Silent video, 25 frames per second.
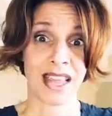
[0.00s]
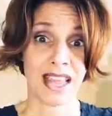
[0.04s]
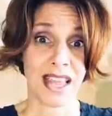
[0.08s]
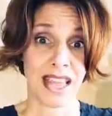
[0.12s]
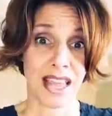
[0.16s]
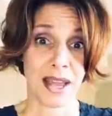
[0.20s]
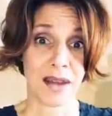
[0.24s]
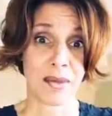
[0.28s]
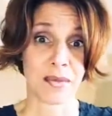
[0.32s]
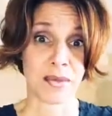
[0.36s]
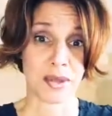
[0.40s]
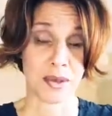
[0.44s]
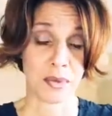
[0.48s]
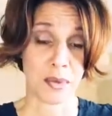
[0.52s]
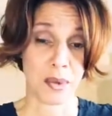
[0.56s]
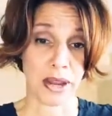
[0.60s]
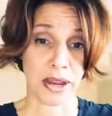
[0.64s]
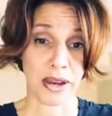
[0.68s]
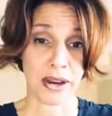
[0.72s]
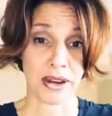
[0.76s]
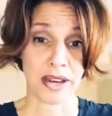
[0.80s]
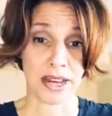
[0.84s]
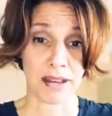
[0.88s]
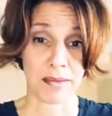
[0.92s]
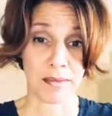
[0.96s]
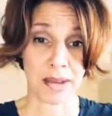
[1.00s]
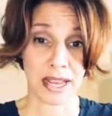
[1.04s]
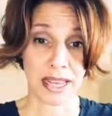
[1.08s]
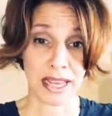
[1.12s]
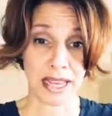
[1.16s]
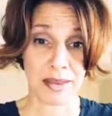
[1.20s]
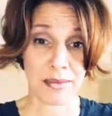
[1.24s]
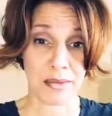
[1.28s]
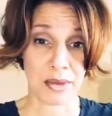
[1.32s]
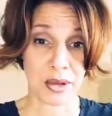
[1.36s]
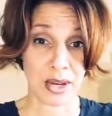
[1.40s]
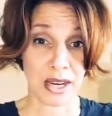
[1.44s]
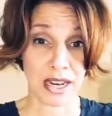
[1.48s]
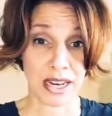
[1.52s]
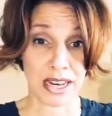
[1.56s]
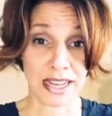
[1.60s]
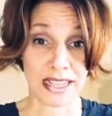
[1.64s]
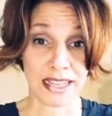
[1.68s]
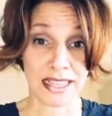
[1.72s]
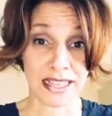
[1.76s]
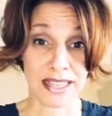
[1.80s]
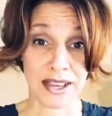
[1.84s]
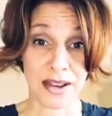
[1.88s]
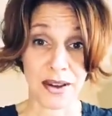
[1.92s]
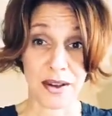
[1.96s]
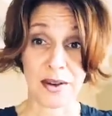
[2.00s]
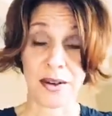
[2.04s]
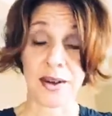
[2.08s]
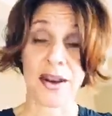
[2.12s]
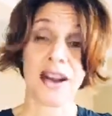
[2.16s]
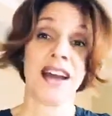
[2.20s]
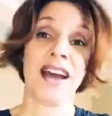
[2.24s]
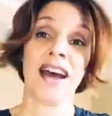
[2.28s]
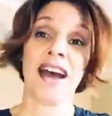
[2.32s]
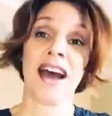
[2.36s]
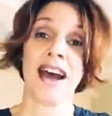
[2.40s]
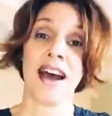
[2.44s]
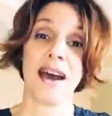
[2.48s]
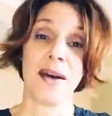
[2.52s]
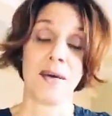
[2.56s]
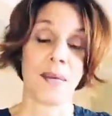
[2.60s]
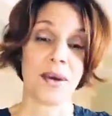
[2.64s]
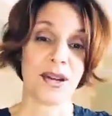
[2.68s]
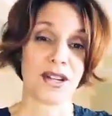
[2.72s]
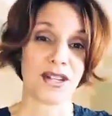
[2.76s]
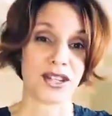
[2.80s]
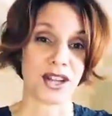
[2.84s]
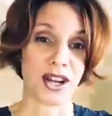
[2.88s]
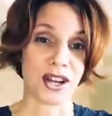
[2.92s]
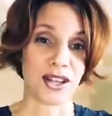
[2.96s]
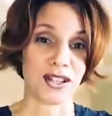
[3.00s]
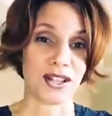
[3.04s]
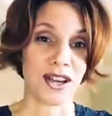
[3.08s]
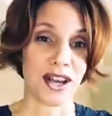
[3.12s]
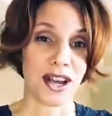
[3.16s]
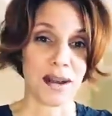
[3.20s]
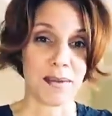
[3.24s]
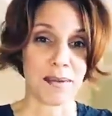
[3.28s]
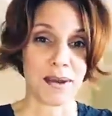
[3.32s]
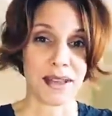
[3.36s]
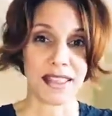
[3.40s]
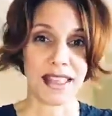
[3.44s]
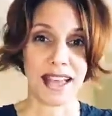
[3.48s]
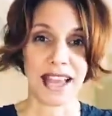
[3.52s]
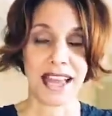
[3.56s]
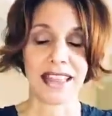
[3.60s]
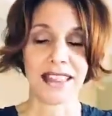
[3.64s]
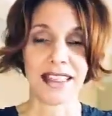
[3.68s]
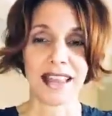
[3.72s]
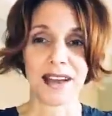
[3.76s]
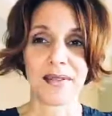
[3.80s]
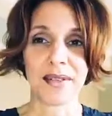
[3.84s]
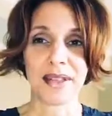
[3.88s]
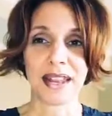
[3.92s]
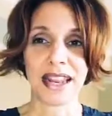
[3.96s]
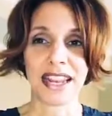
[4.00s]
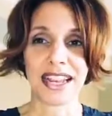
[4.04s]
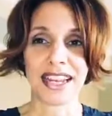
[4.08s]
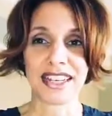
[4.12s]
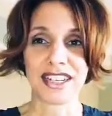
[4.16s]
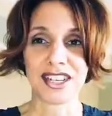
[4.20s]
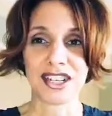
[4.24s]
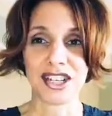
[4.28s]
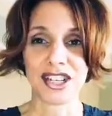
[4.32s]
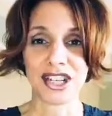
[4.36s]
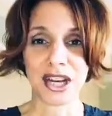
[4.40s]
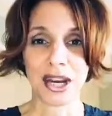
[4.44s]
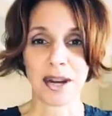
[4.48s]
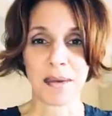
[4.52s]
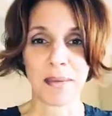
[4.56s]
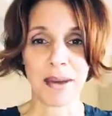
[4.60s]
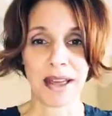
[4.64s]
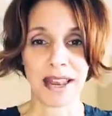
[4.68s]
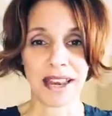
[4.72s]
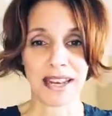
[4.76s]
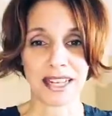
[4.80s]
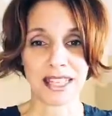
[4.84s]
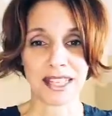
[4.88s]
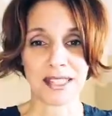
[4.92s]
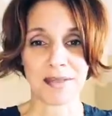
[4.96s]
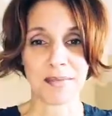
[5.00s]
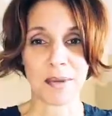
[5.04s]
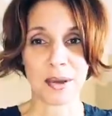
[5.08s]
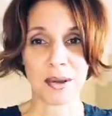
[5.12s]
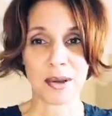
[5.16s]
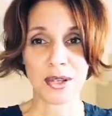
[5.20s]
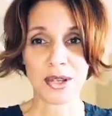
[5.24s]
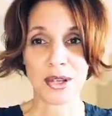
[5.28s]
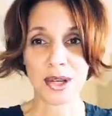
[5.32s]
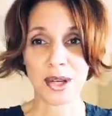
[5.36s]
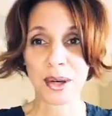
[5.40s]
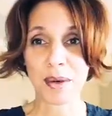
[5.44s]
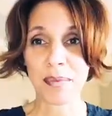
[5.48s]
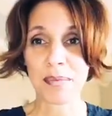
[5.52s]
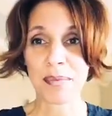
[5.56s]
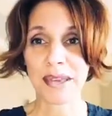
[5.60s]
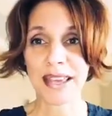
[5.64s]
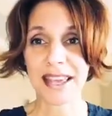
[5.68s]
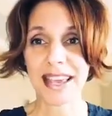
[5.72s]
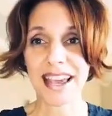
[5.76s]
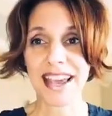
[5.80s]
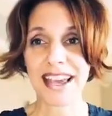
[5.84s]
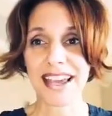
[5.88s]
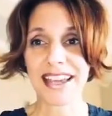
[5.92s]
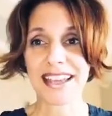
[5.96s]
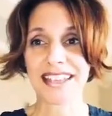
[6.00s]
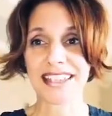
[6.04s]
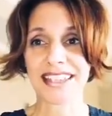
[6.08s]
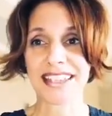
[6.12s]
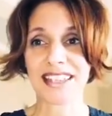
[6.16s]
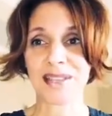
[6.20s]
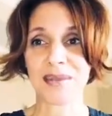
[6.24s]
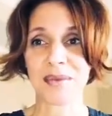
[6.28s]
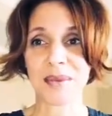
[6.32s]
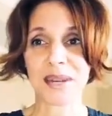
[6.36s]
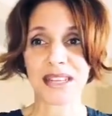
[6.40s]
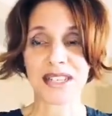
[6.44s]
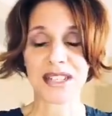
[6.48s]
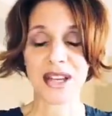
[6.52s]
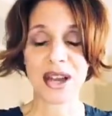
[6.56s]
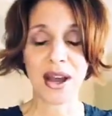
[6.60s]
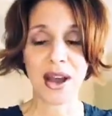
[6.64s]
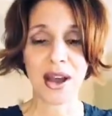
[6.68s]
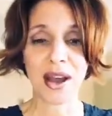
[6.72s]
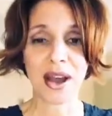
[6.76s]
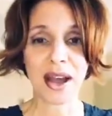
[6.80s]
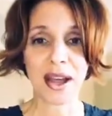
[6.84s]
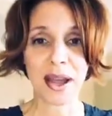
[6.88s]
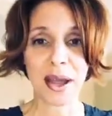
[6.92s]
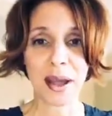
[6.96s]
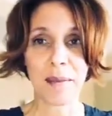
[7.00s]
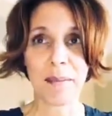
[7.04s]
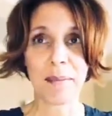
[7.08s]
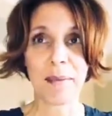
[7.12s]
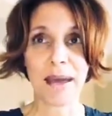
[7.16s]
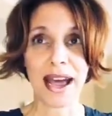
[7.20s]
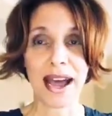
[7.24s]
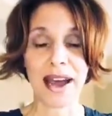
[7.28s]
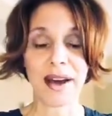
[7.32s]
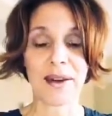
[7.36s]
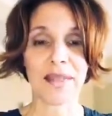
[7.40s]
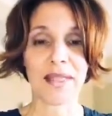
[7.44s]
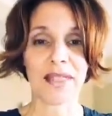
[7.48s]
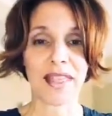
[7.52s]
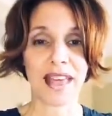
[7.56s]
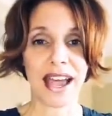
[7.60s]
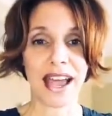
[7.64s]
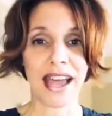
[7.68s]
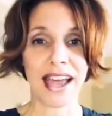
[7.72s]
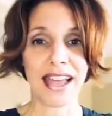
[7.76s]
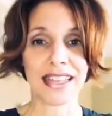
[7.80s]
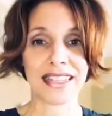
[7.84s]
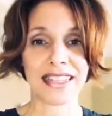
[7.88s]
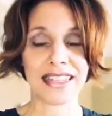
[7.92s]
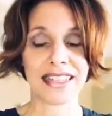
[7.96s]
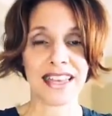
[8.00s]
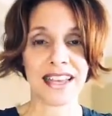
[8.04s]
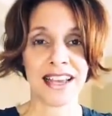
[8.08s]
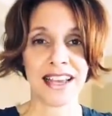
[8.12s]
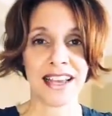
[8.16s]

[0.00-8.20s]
it was weird in my community. So, which I'll talk about that. I love that I get to share about exposure because as we talk about that,